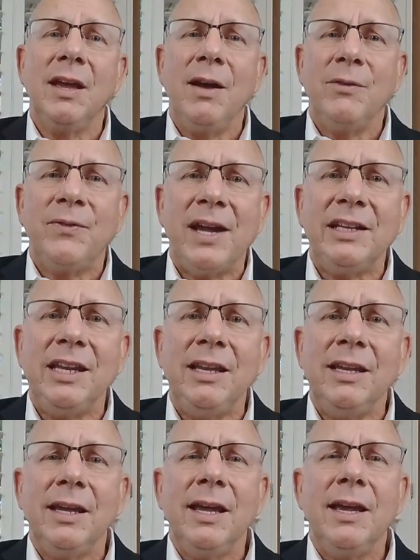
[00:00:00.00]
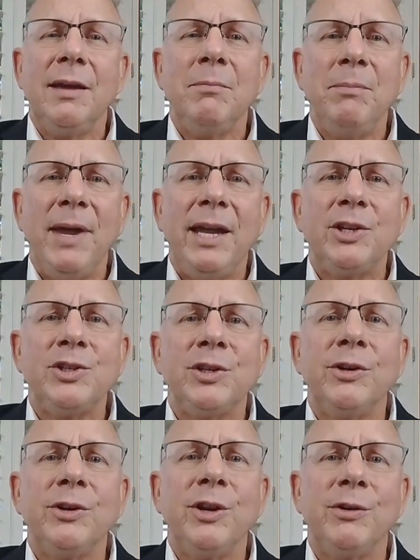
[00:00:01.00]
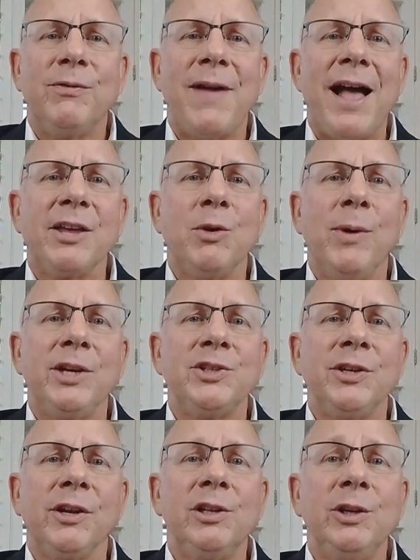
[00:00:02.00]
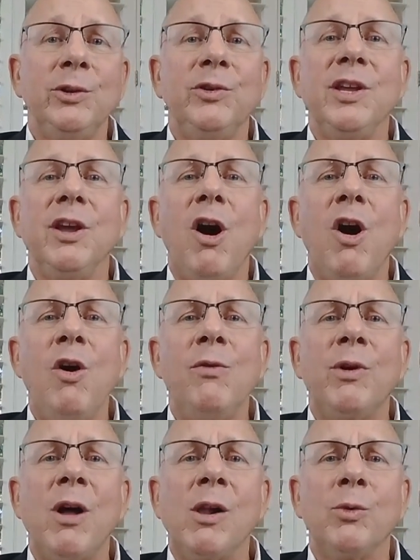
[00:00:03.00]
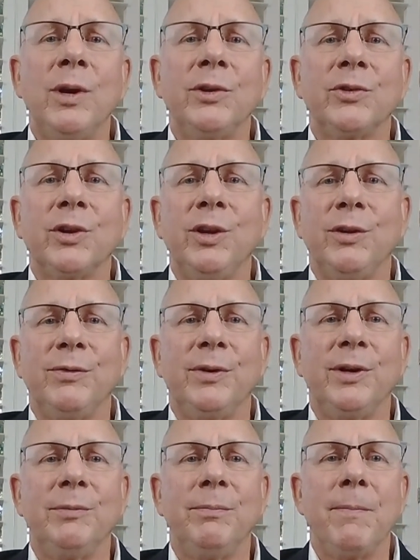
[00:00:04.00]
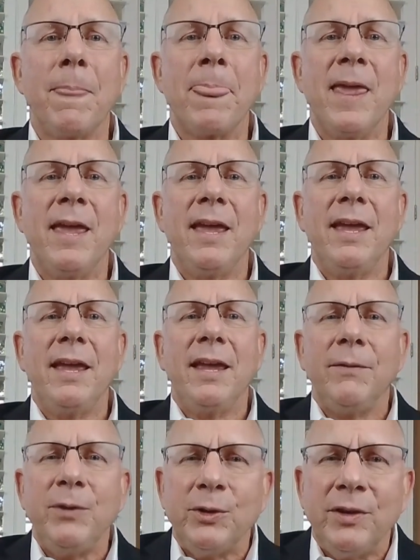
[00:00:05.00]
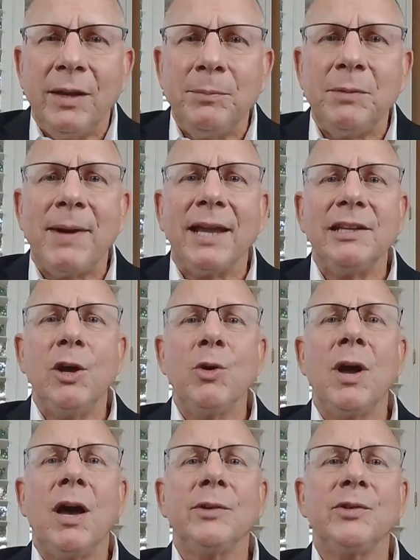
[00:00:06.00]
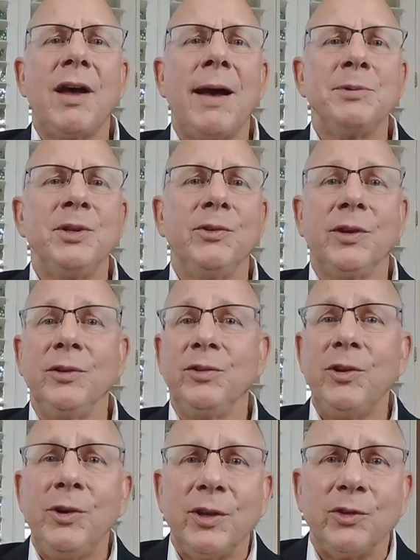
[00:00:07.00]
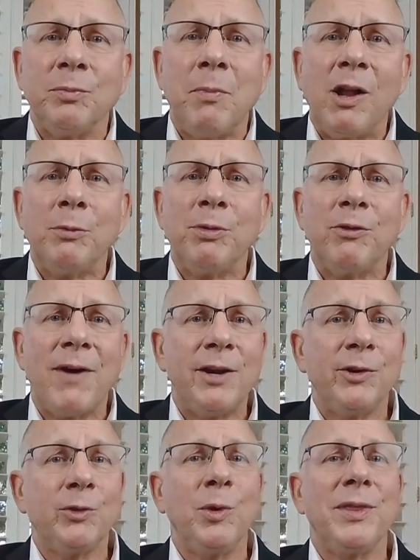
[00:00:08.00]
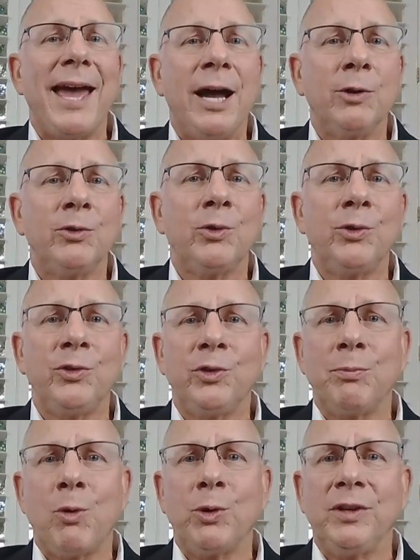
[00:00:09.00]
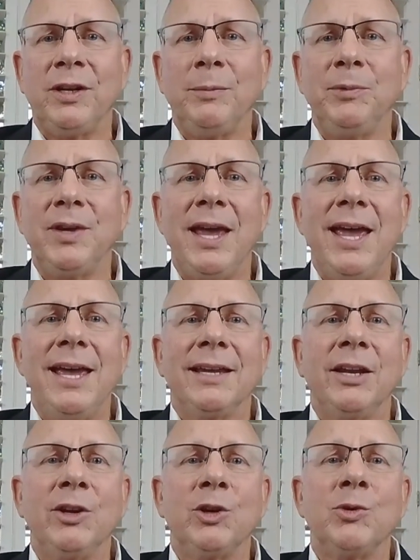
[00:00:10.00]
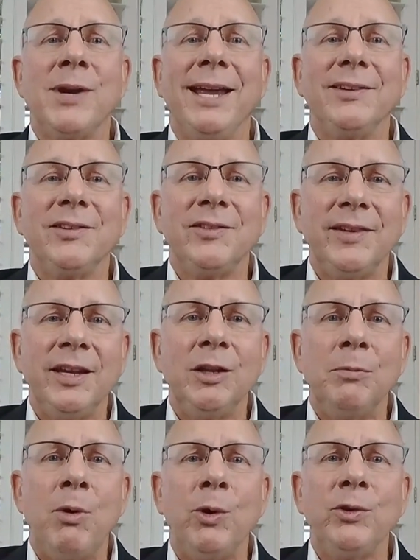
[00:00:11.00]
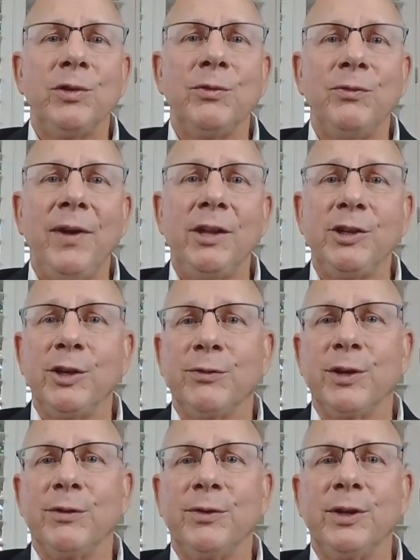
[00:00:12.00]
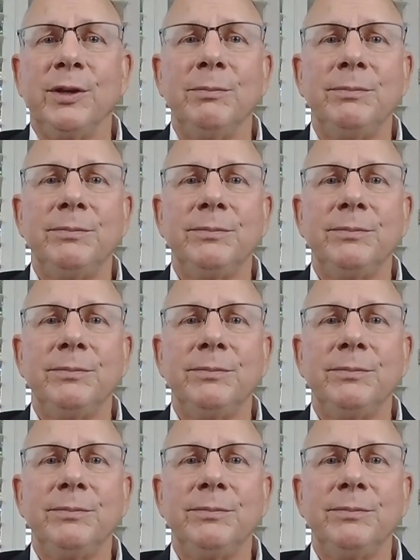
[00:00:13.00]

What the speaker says: Finally, make sure your evaluation includes the overall risk to your firm. If you're tempted by low-cost options, consider that smaller providers with outsourced support teams can create single points of failure for your firm.